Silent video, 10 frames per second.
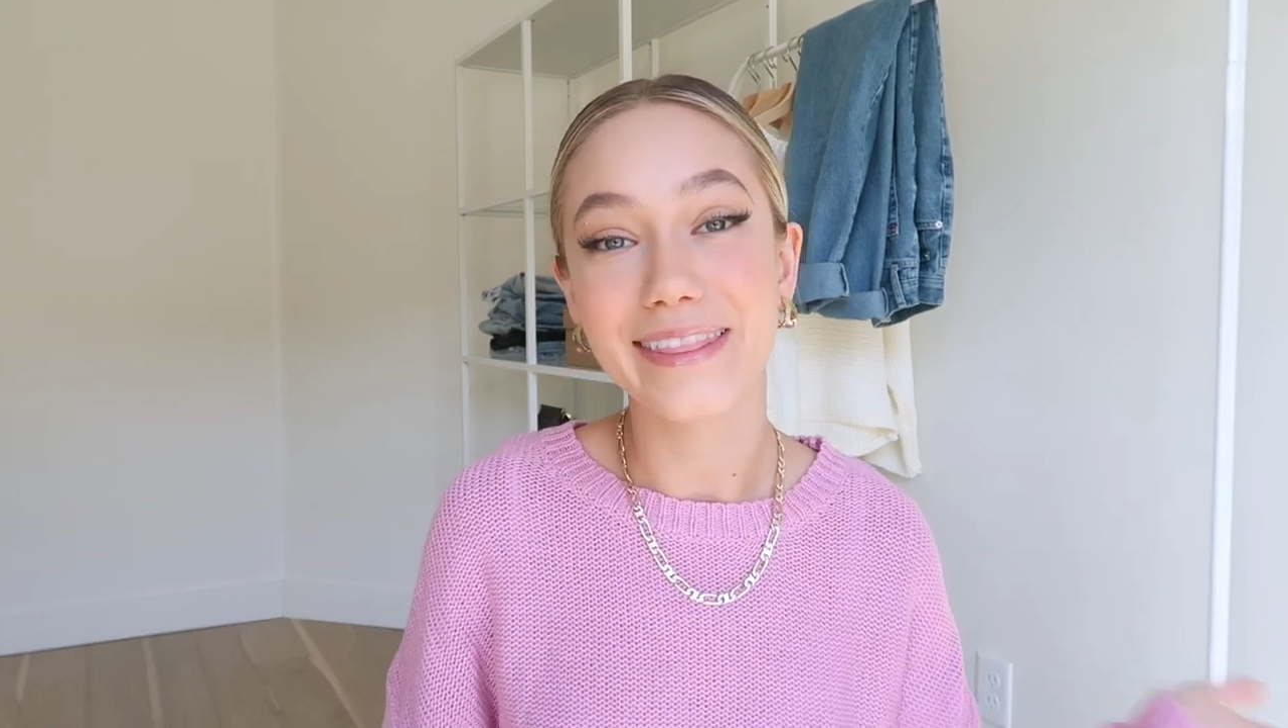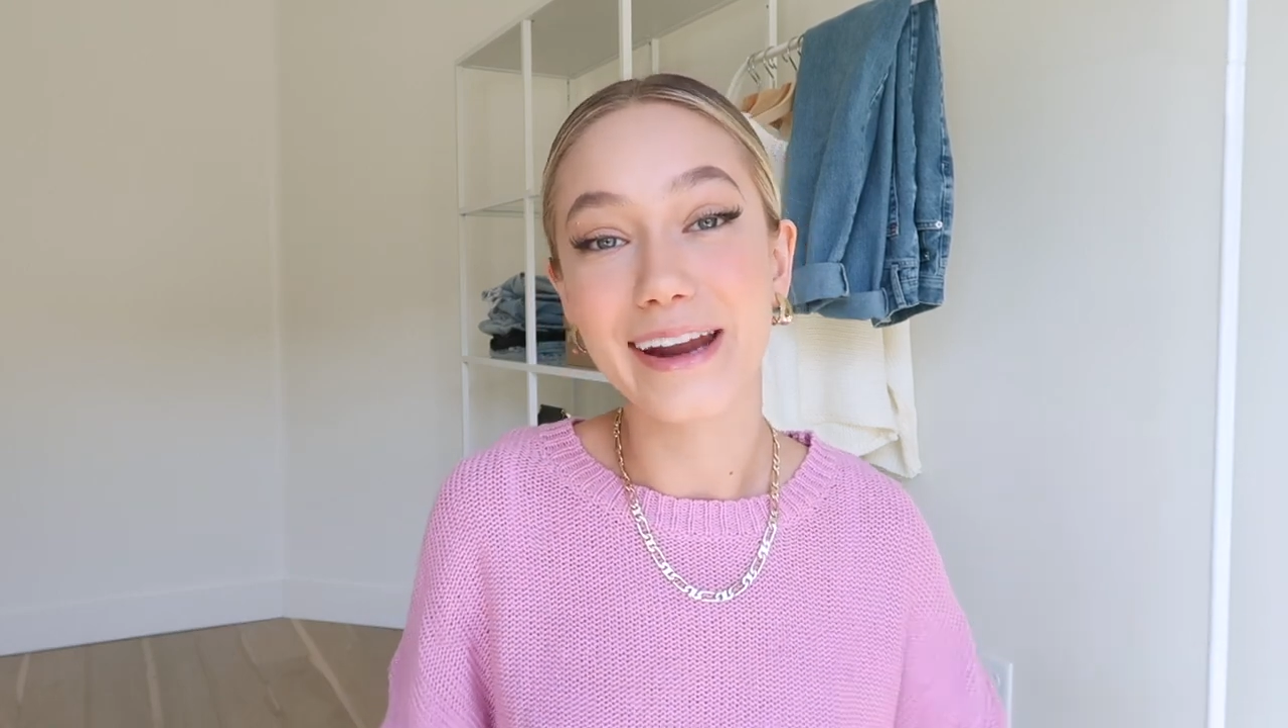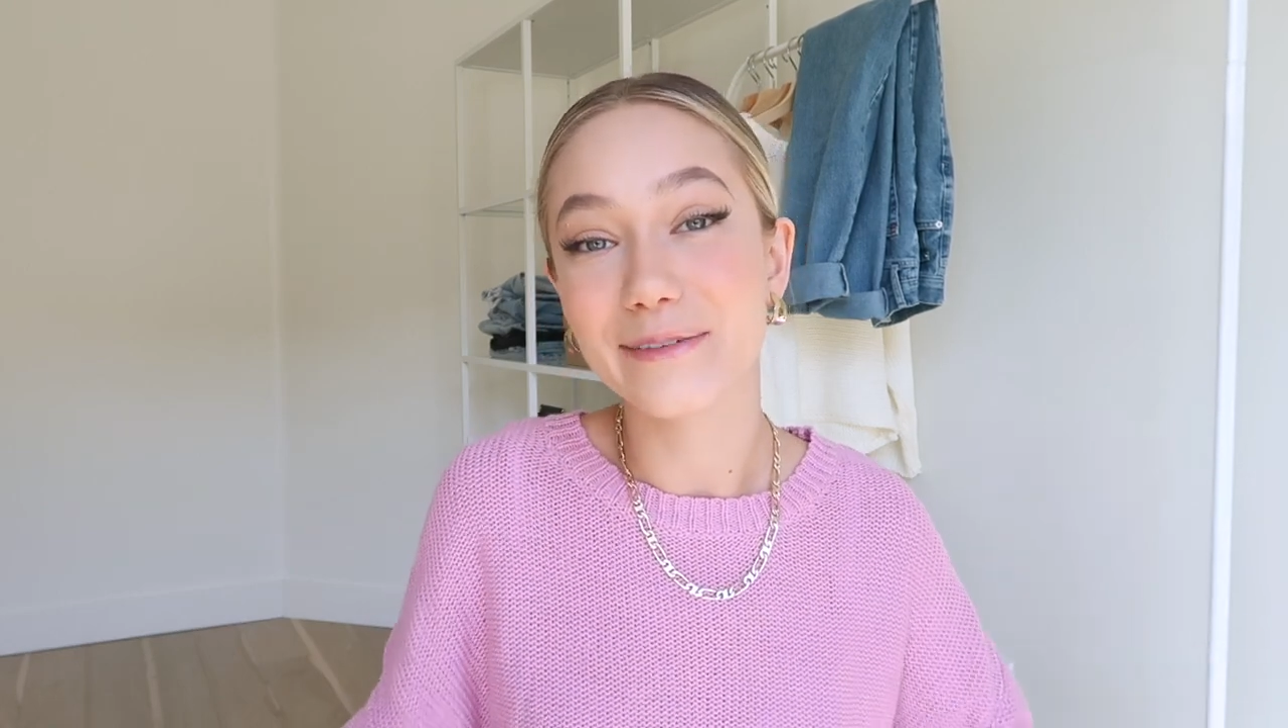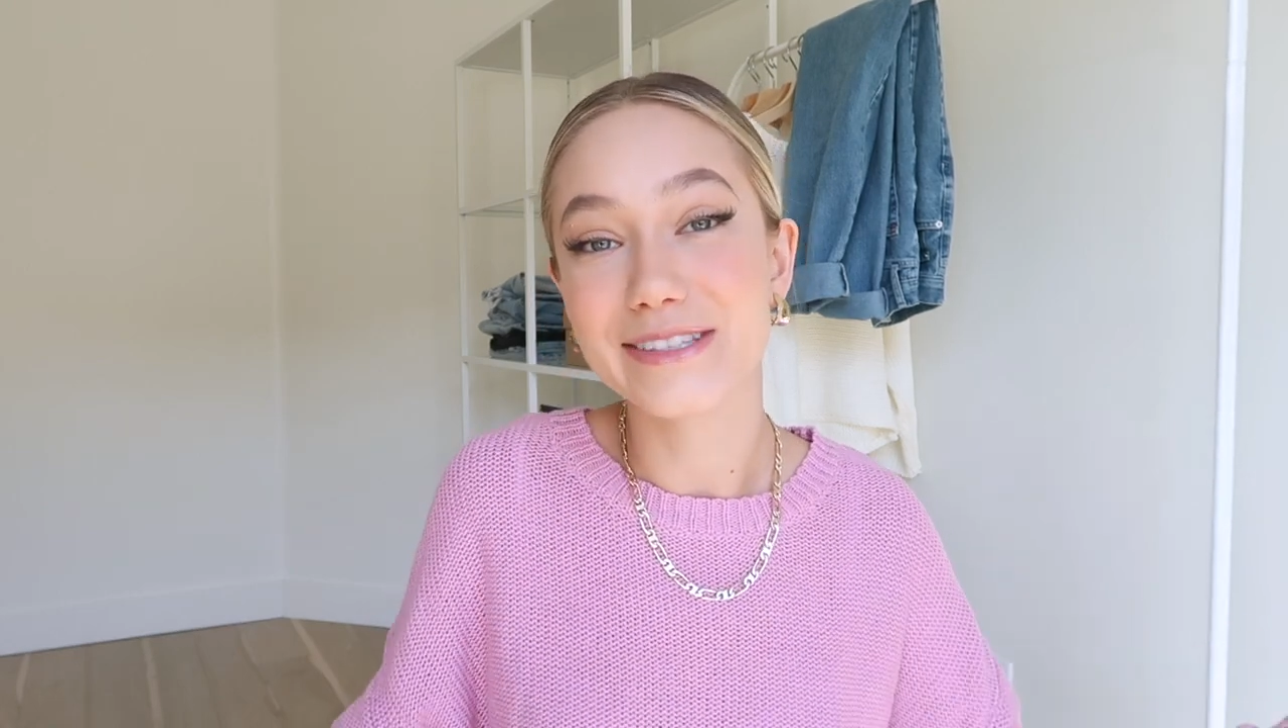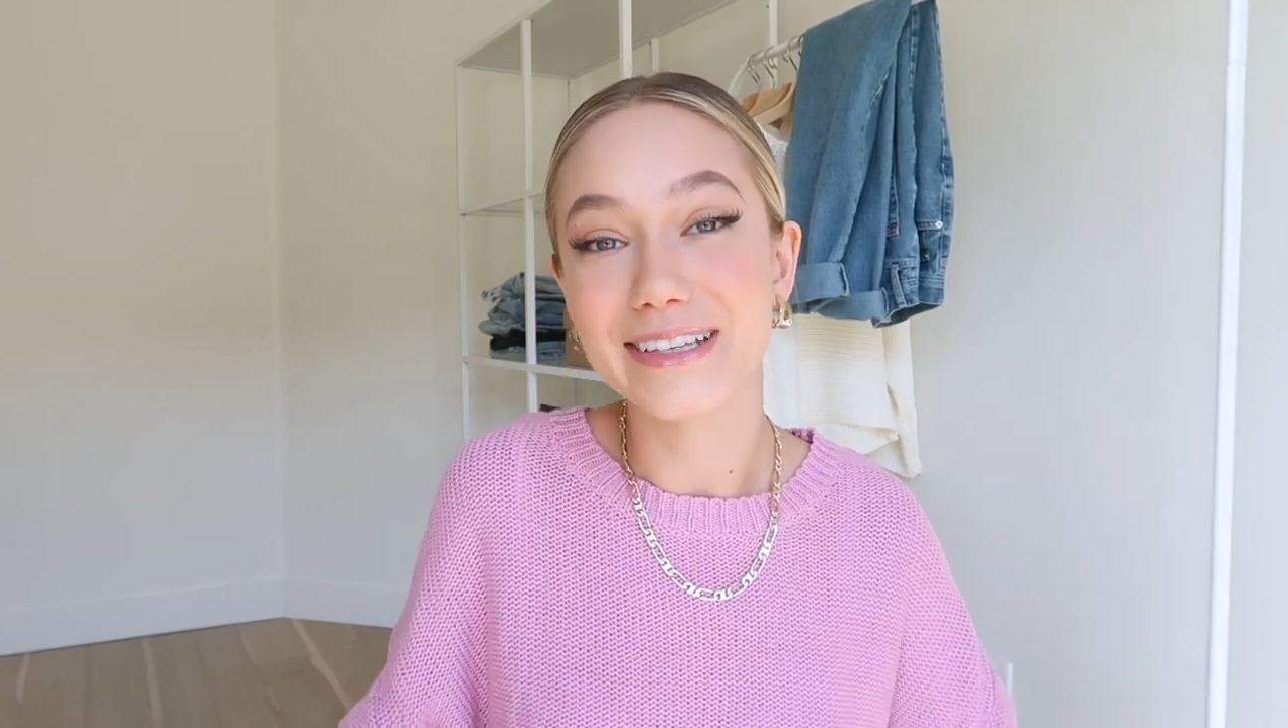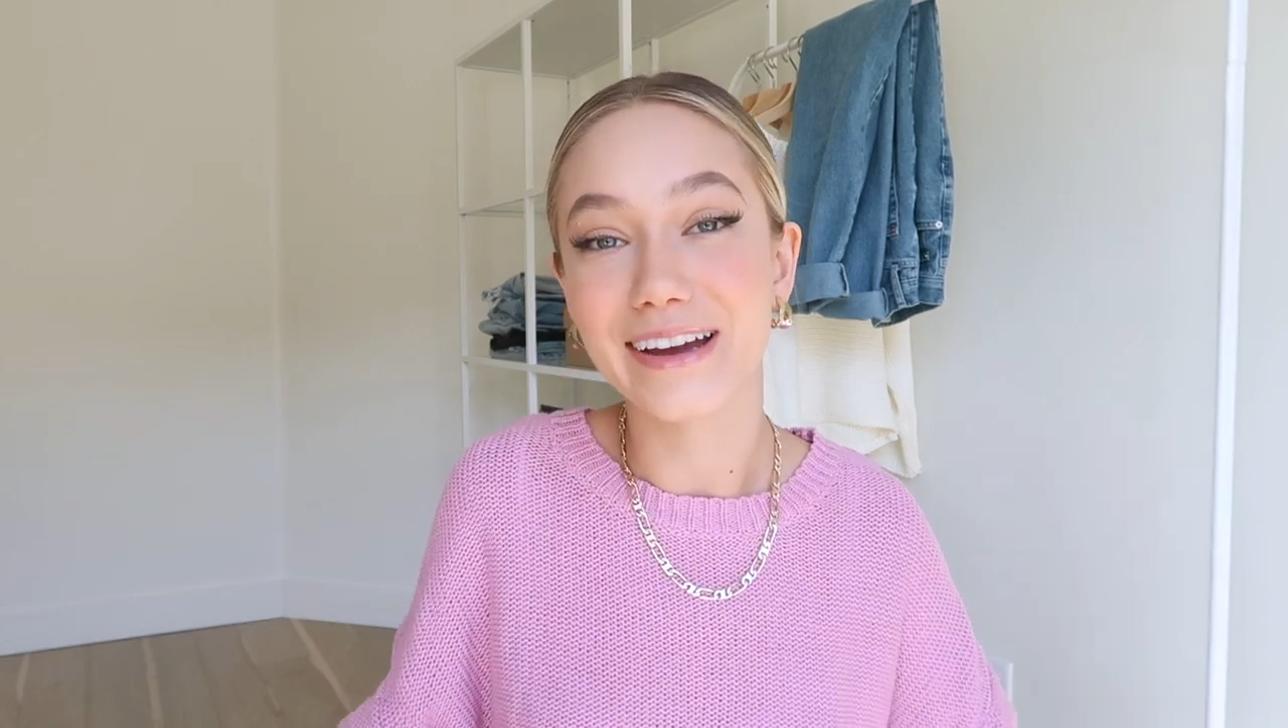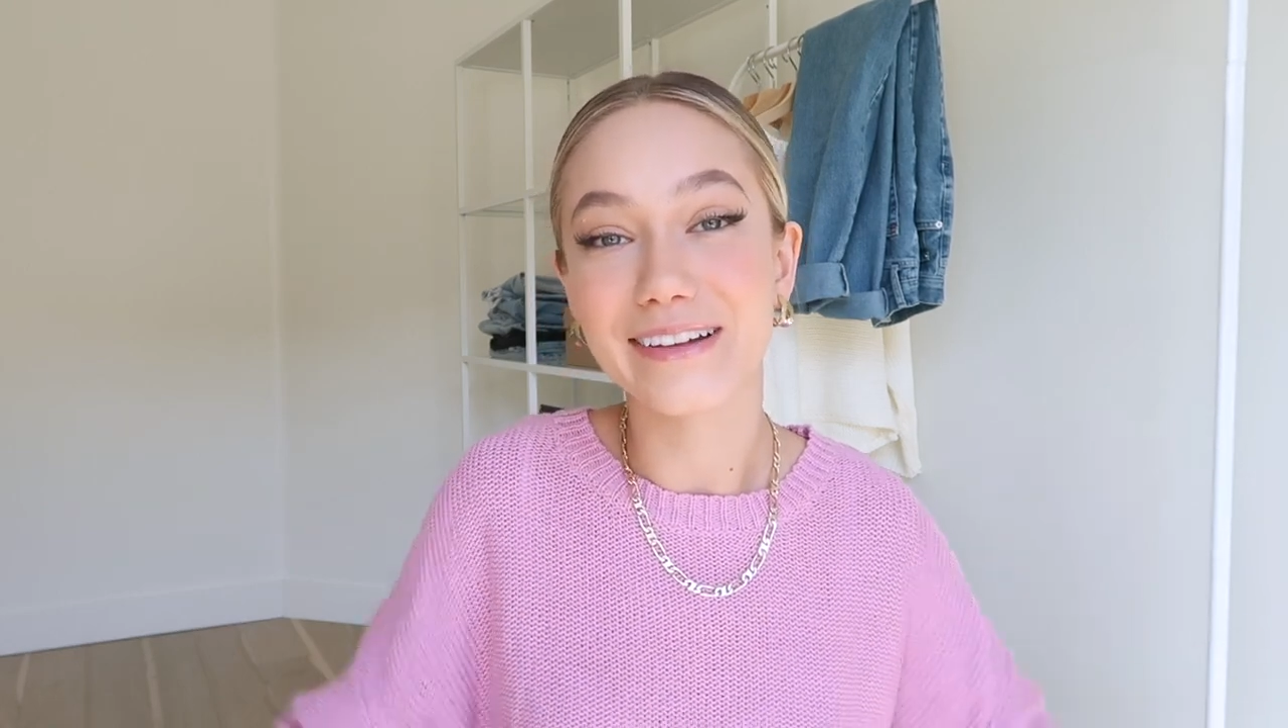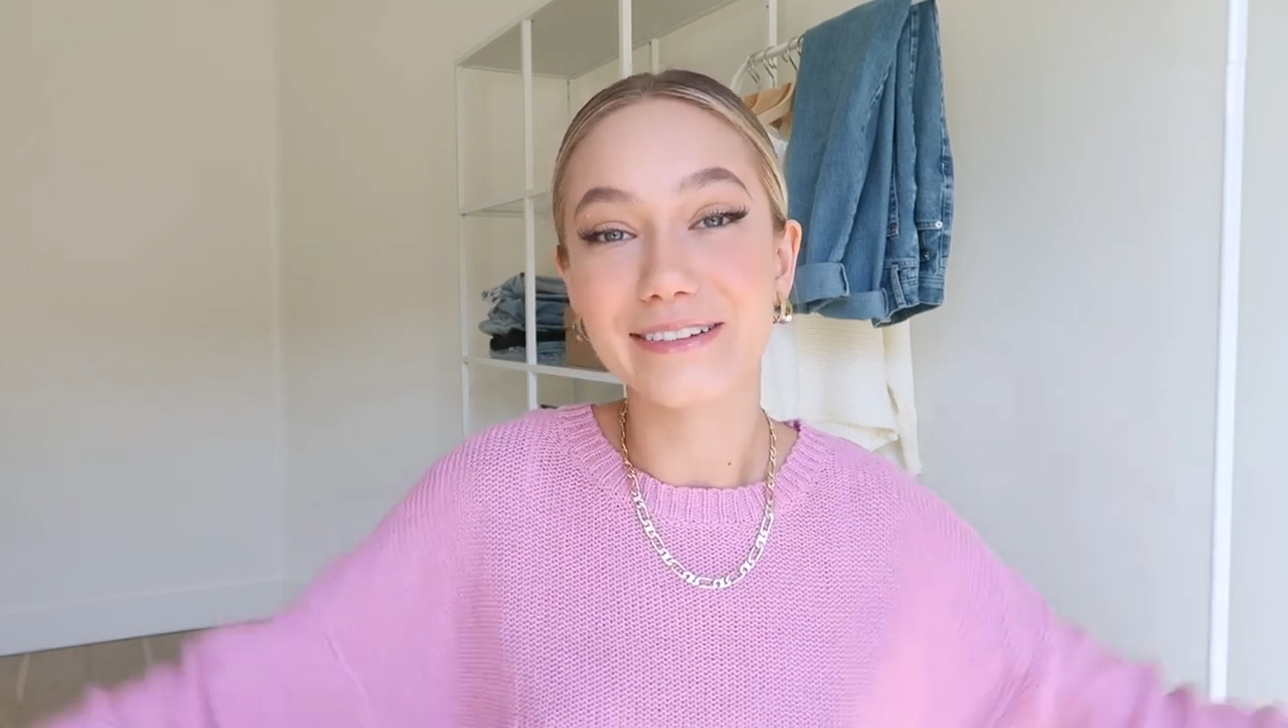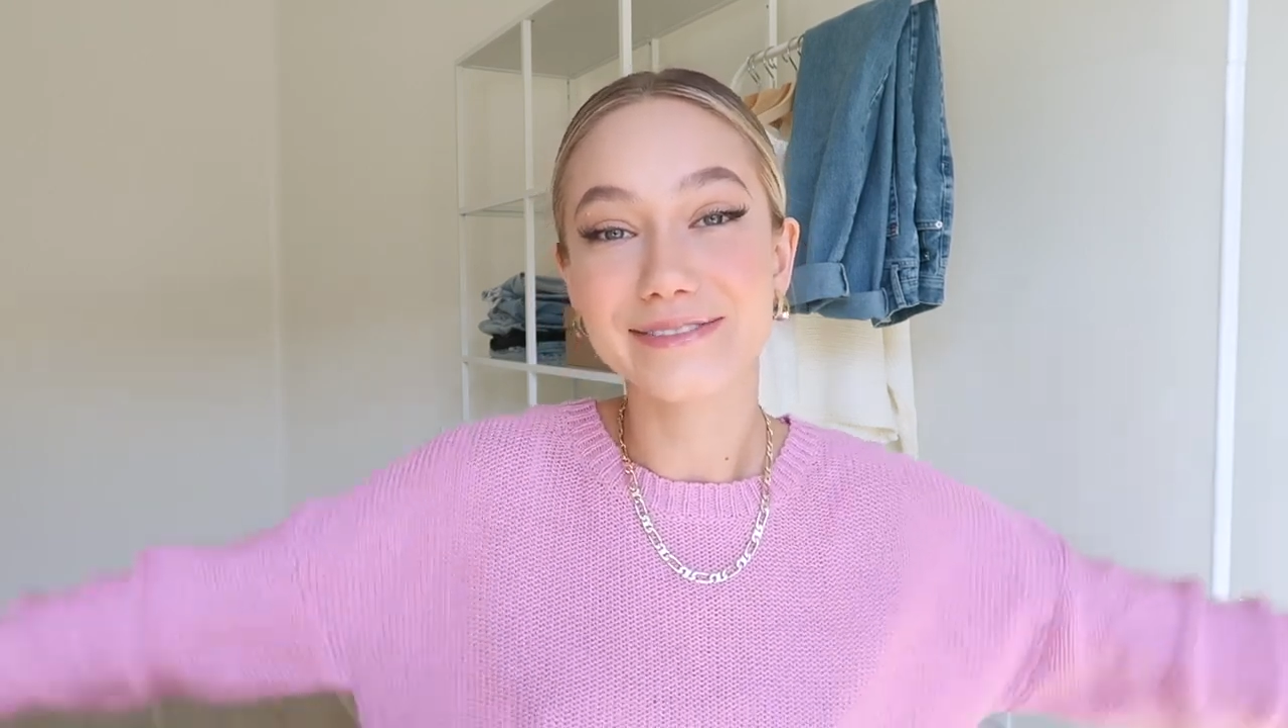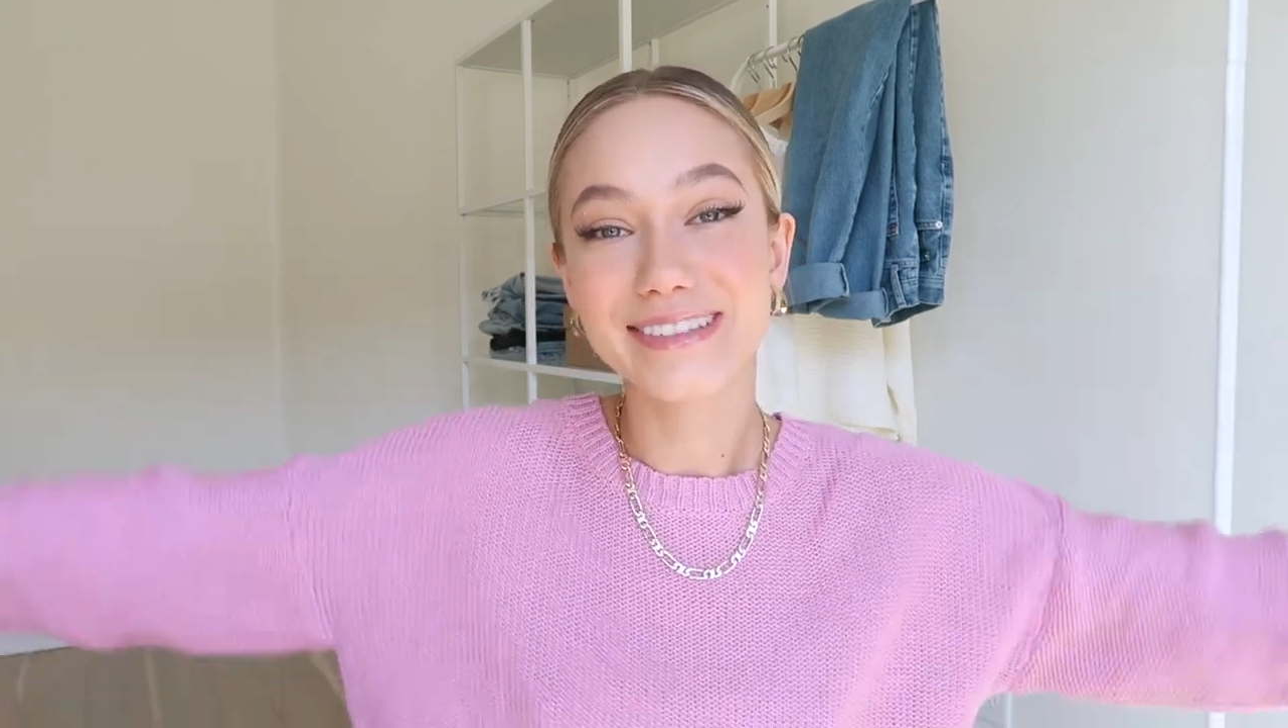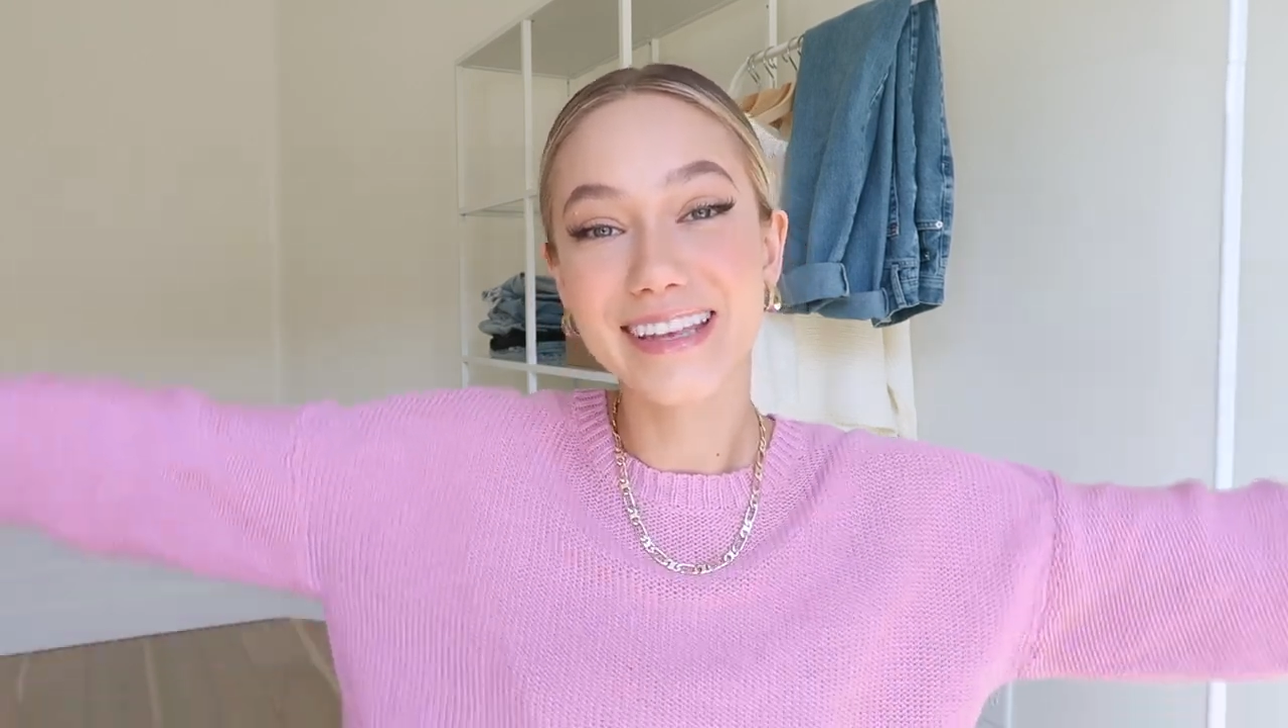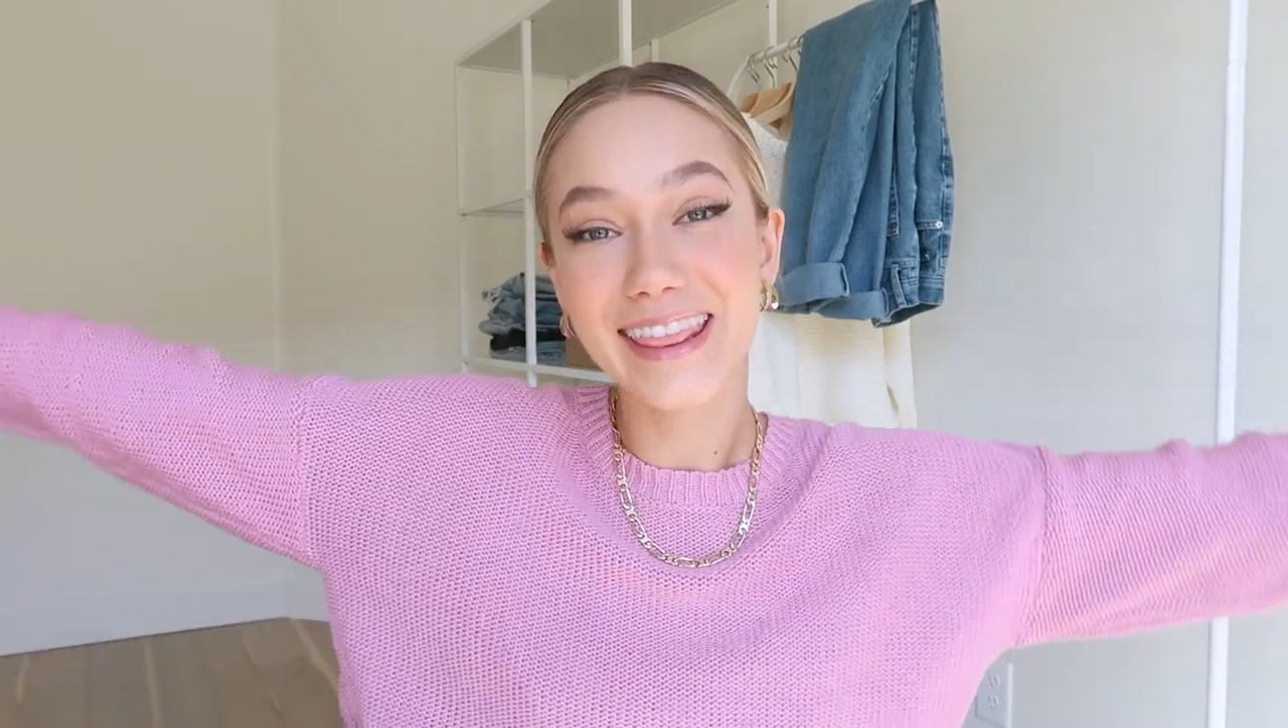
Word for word: that I would style